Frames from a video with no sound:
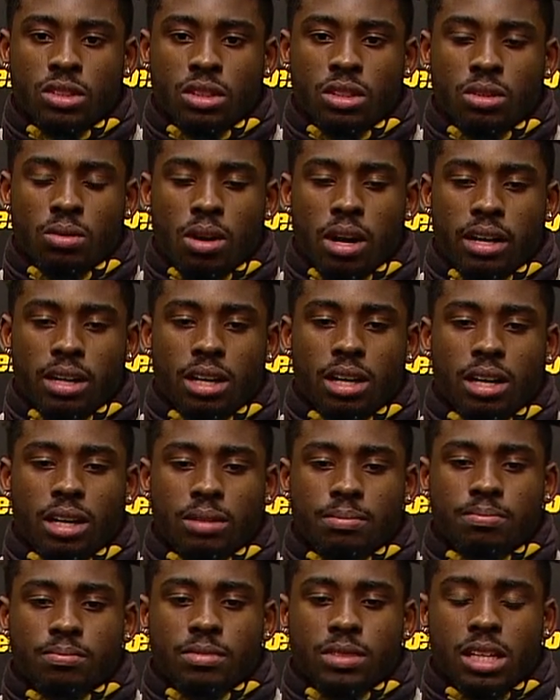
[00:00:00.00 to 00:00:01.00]
Right.
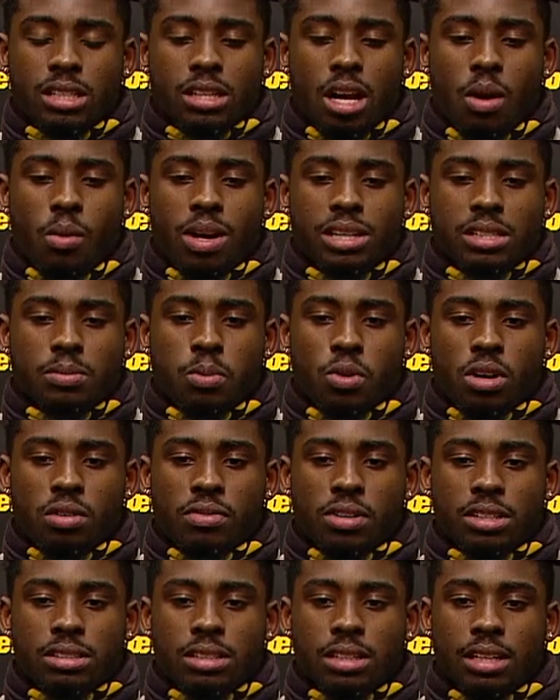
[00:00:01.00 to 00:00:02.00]
It's always important
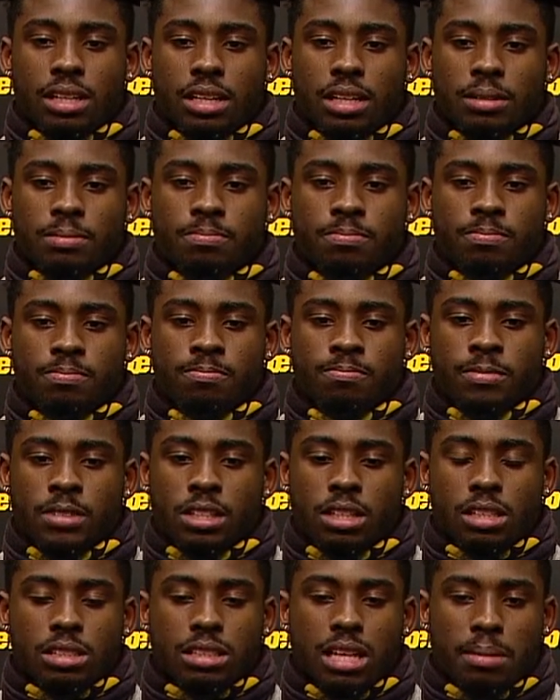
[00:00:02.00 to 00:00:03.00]
for us to
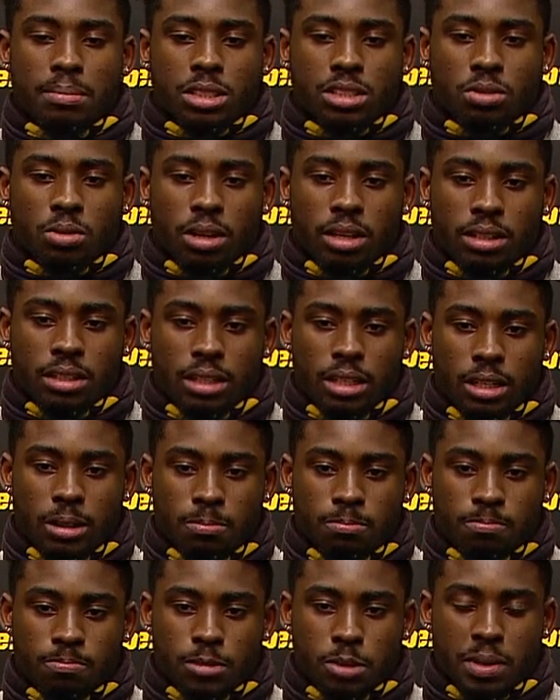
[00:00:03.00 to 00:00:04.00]
establish the
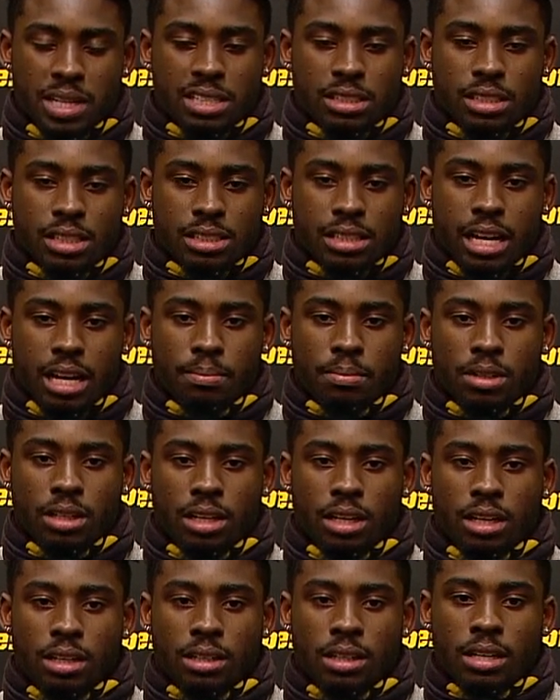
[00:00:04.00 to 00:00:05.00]
run, especially this game.
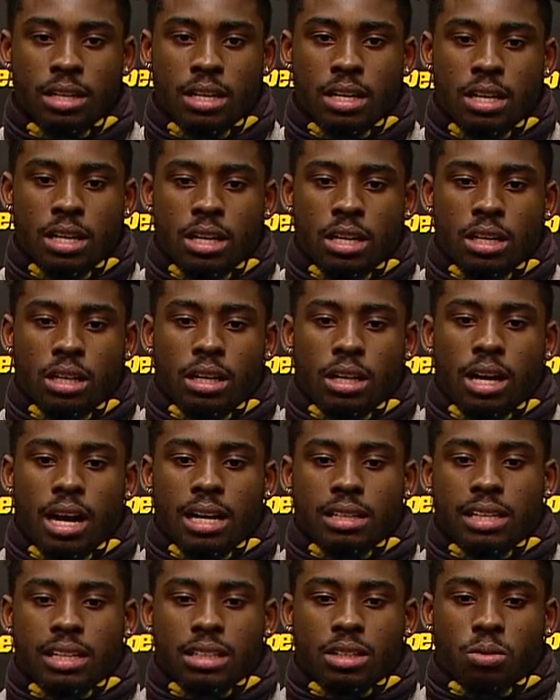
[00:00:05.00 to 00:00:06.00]
I
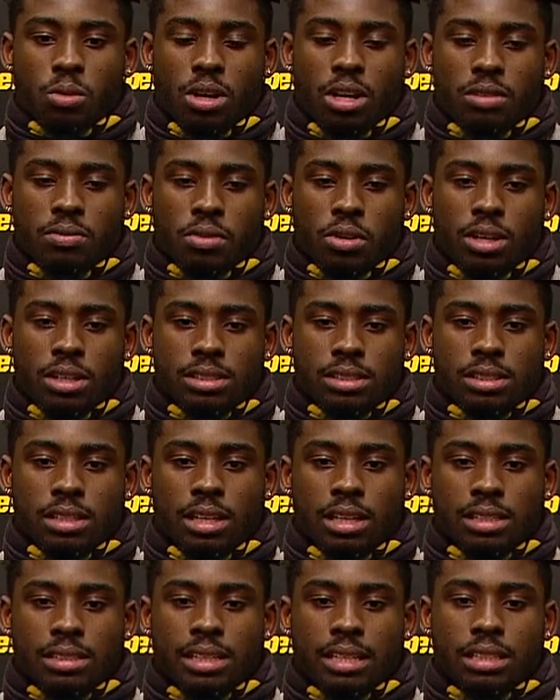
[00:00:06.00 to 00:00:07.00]
think the run for us
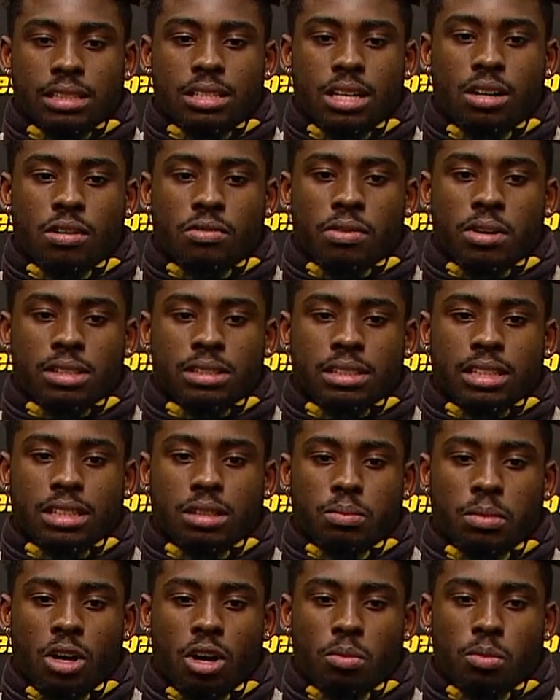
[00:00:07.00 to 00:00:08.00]
set the tone for us to get the
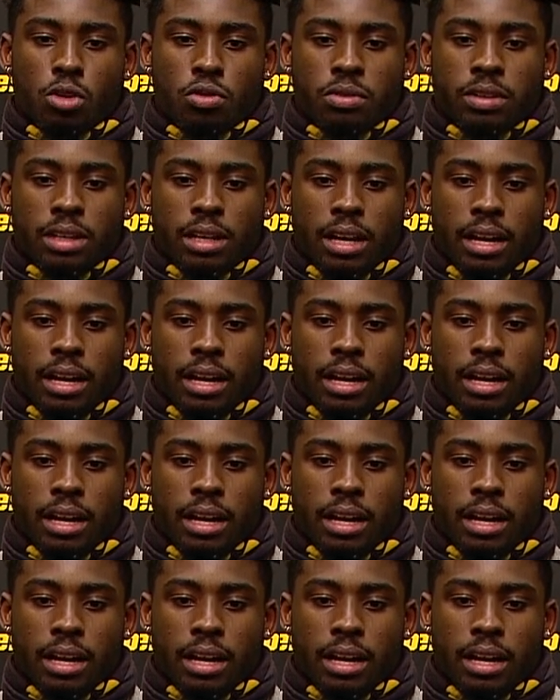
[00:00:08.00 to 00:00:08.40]
ball moving.